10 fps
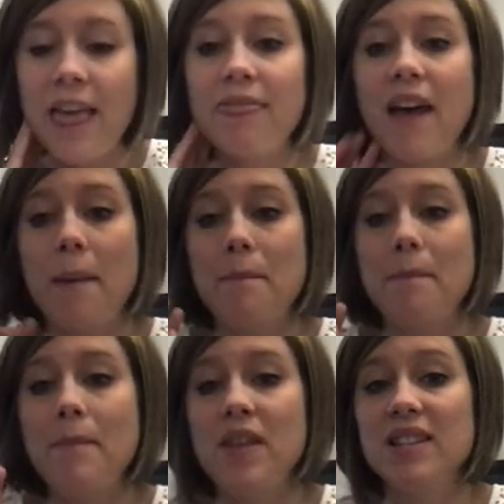that
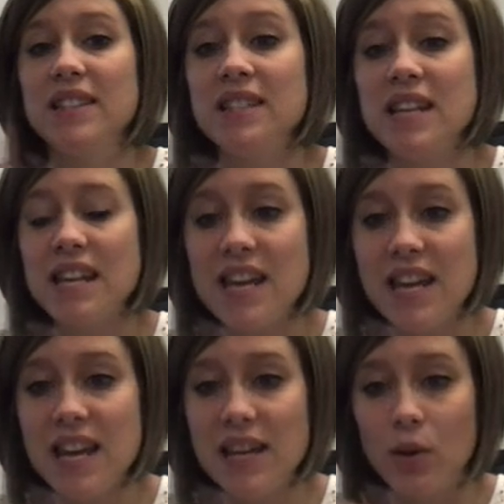the sneaky
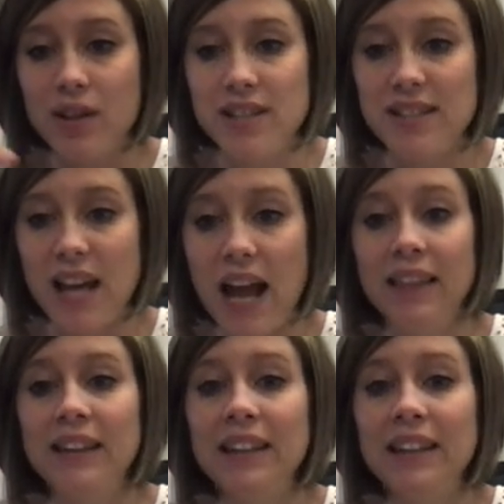E or the silent